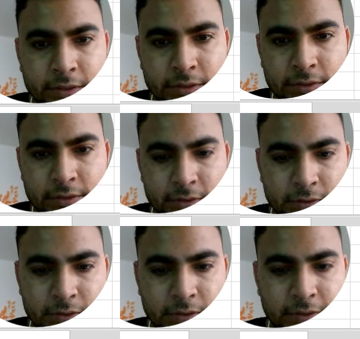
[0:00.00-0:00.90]

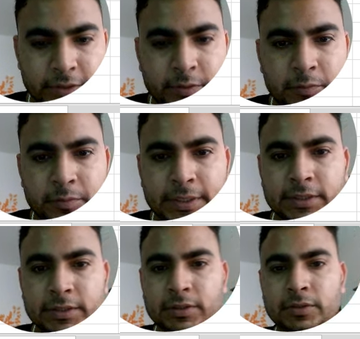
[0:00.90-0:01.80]
parenthesis and
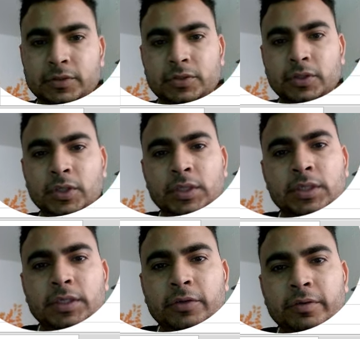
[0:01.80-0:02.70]
bracket close.
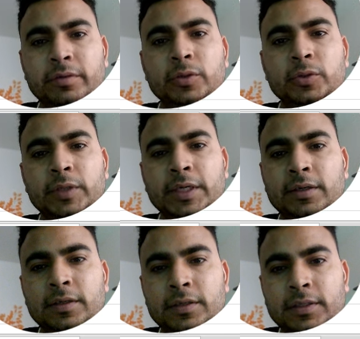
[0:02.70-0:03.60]
Now I will go
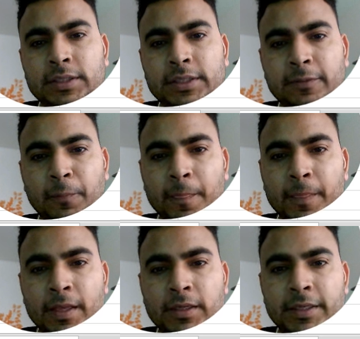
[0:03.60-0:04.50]
to error alert.
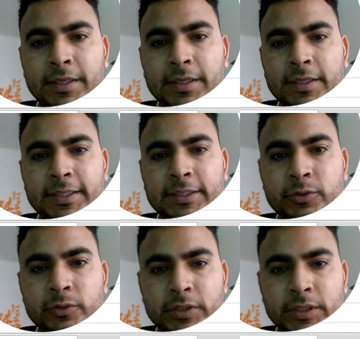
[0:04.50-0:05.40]
Here
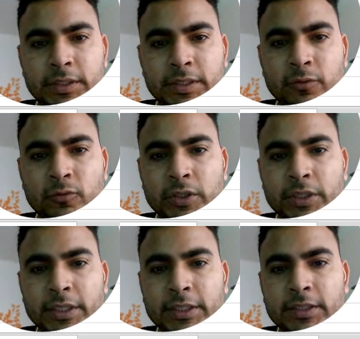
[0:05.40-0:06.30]
I can choose anything,
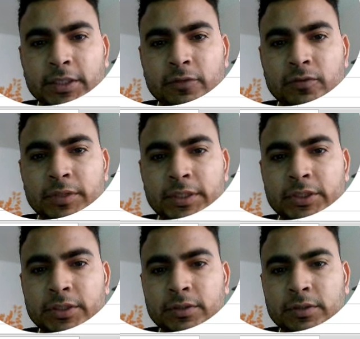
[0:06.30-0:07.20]
warning,
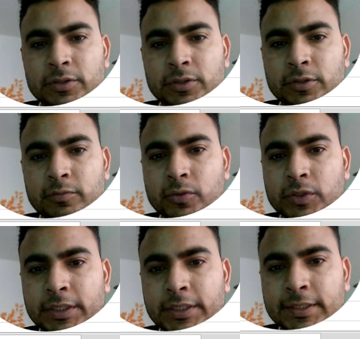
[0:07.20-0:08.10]
information, or
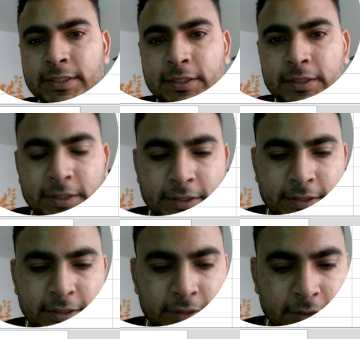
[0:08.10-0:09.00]
stop. Warning,
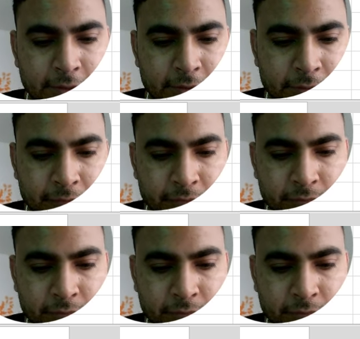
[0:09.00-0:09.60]
title,